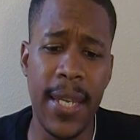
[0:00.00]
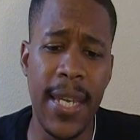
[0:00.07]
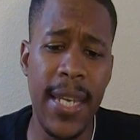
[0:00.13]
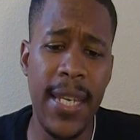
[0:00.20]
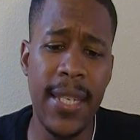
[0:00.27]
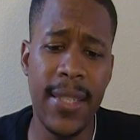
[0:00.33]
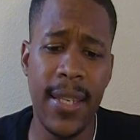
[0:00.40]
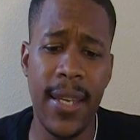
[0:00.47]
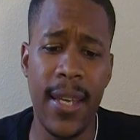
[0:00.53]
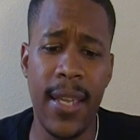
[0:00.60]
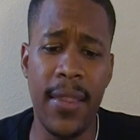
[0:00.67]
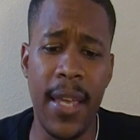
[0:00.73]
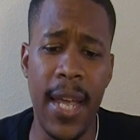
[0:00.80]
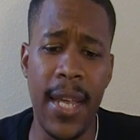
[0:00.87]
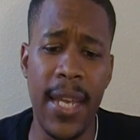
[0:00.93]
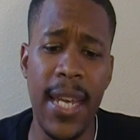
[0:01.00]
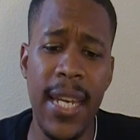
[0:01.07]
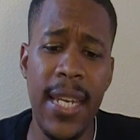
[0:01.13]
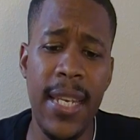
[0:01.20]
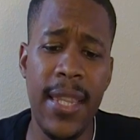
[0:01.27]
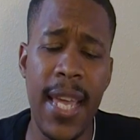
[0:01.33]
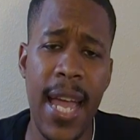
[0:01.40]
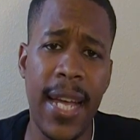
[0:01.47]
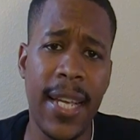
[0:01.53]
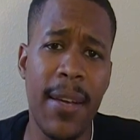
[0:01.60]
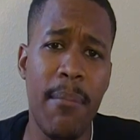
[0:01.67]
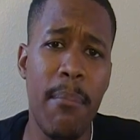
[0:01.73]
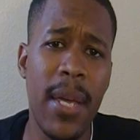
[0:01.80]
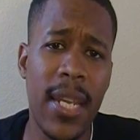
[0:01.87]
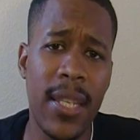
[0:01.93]
And he said that he that
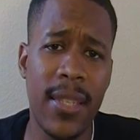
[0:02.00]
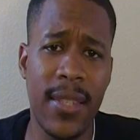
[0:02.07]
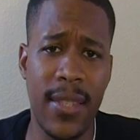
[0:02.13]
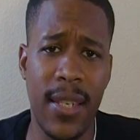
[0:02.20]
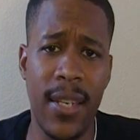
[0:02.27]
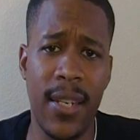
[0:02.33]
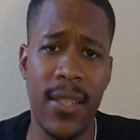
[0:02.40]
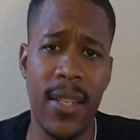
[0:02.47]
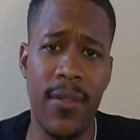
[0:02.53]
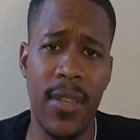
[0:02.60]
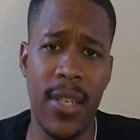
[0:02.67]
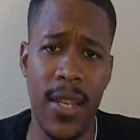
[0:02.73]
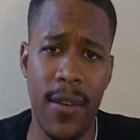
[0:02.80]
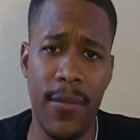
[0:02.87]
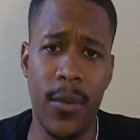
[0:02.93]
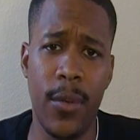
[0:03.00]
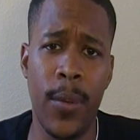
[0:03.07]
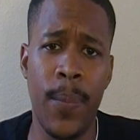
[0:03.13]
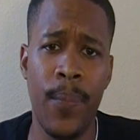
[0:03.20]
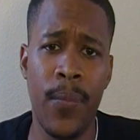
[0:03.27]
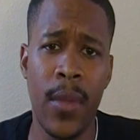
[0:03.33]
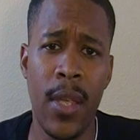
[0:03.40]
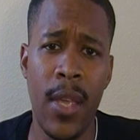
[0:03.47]
committeth sin is of the devil.